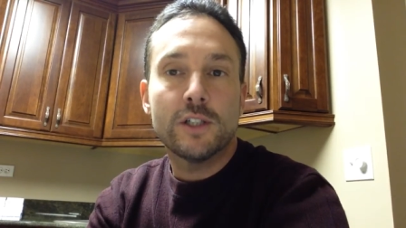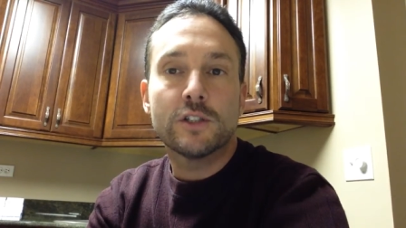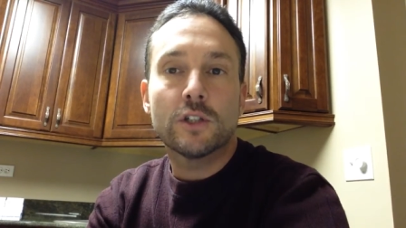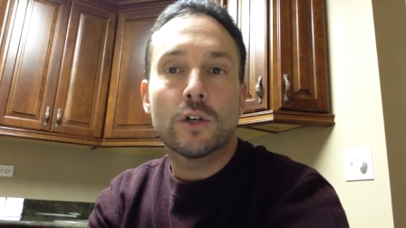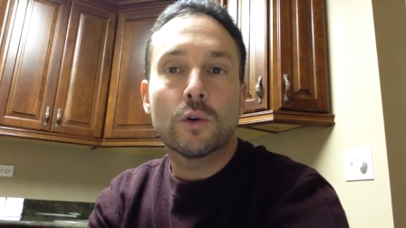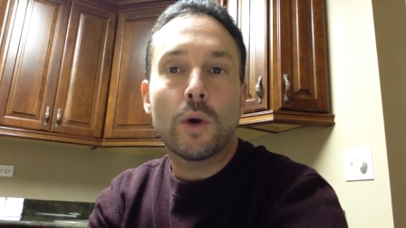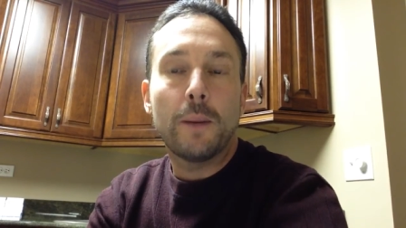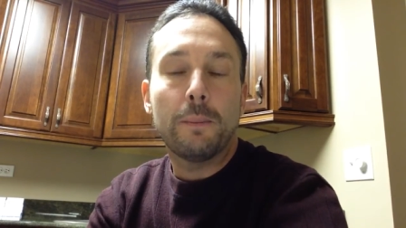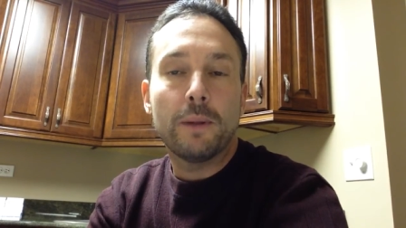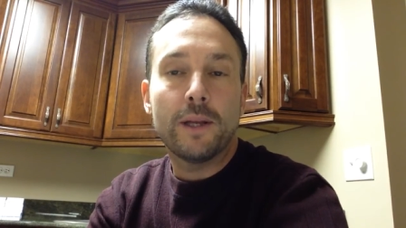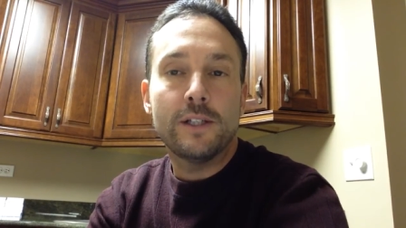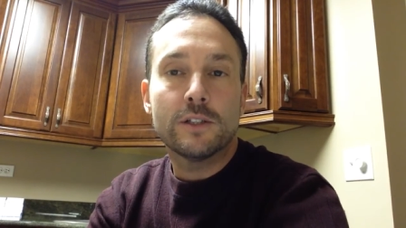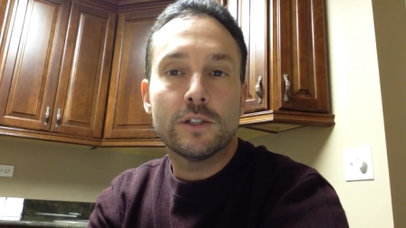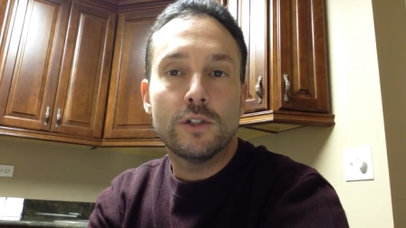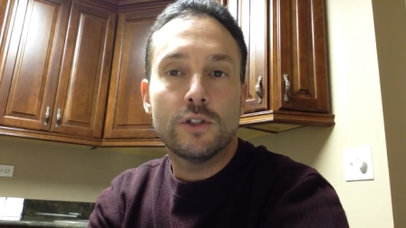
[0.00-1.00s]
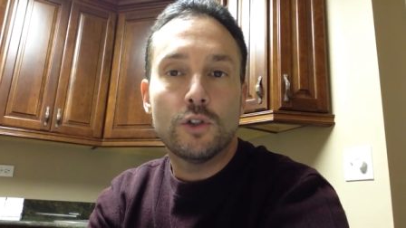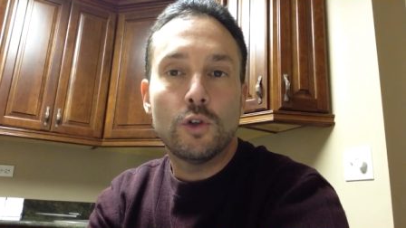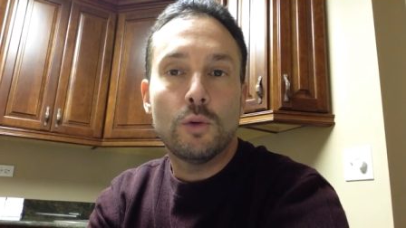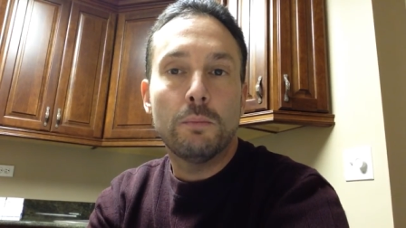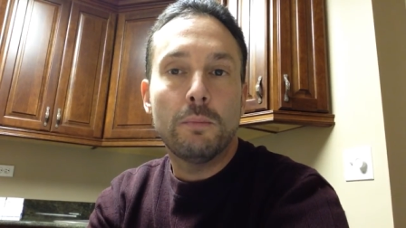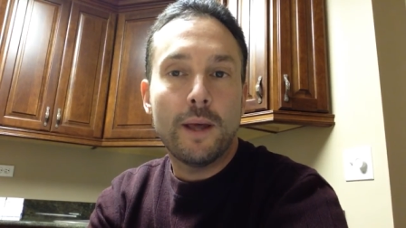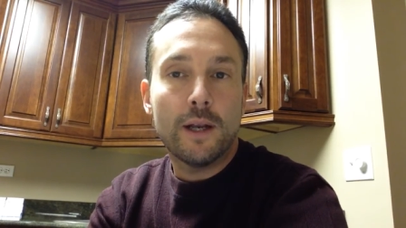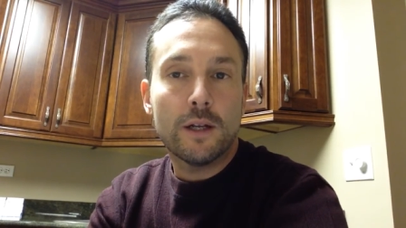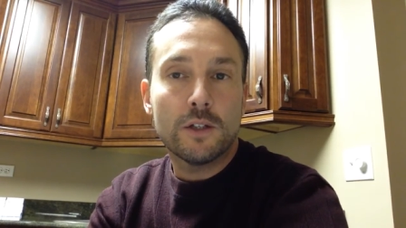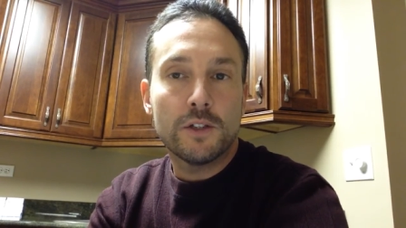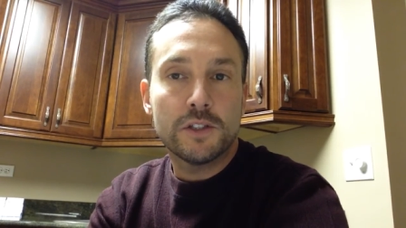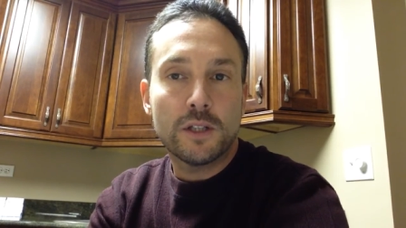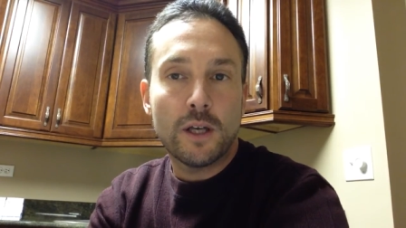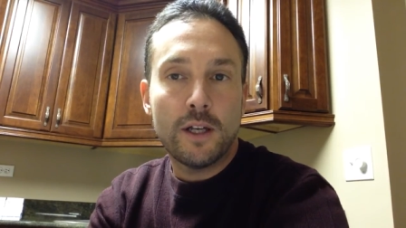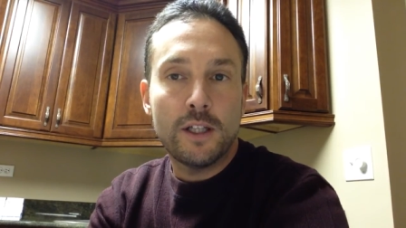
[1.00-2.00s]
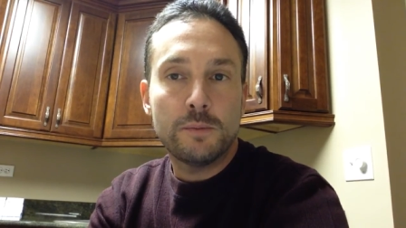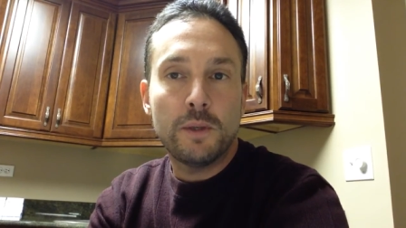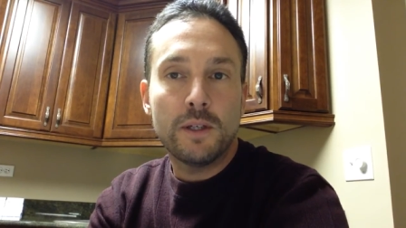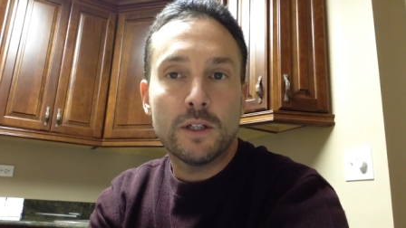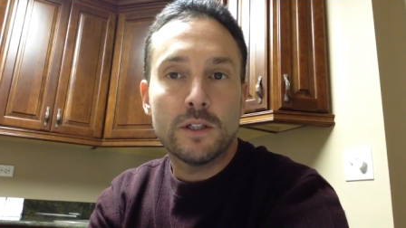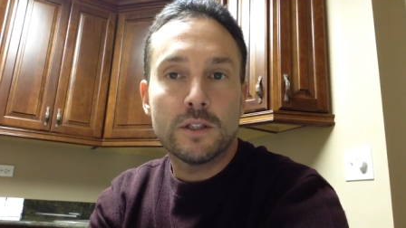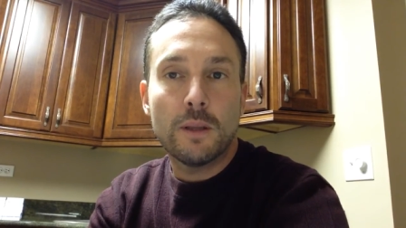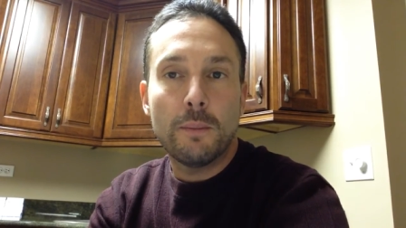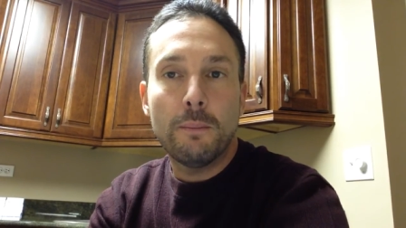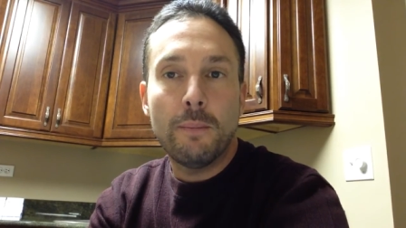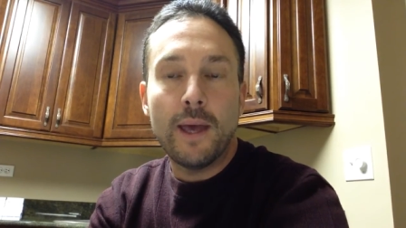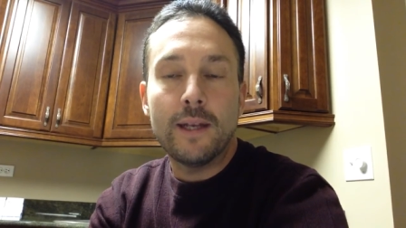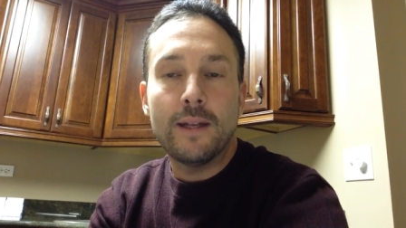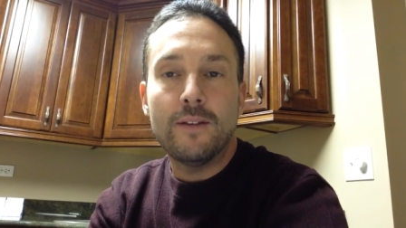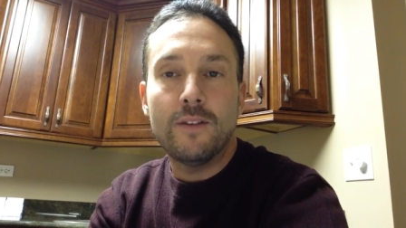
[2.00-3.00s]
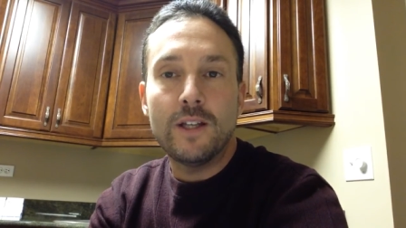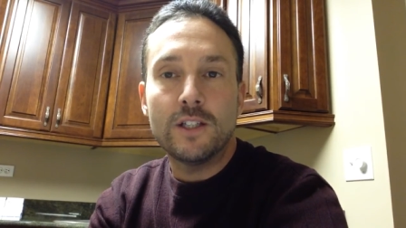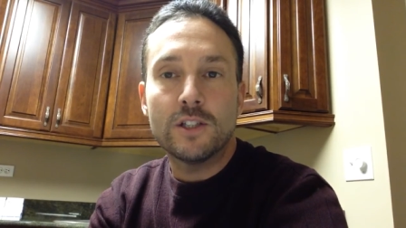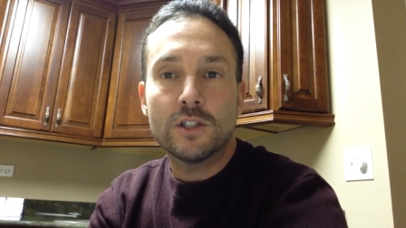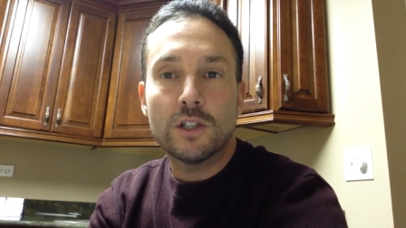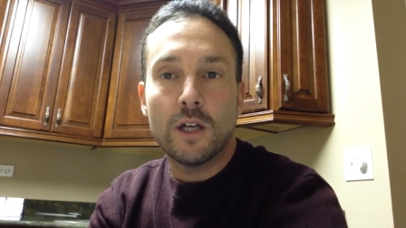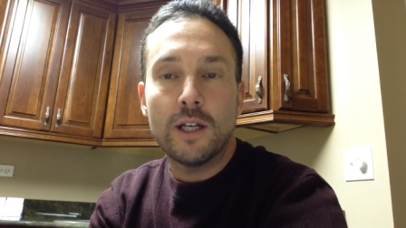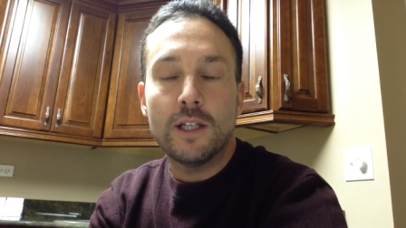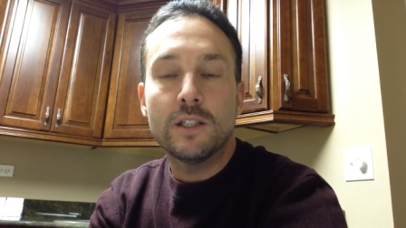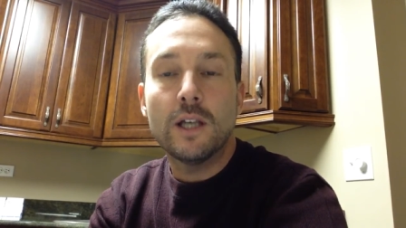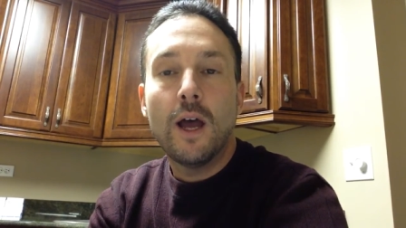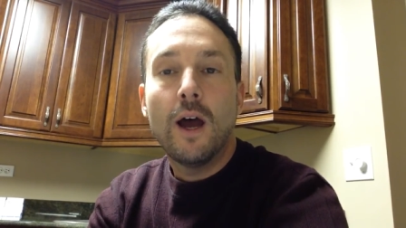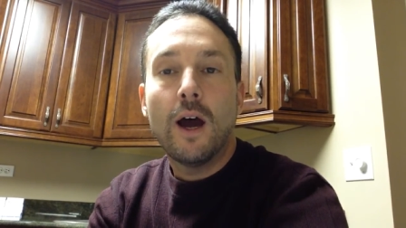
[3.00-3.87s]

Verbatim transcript: it's a great place to do medical studies because the men in these studies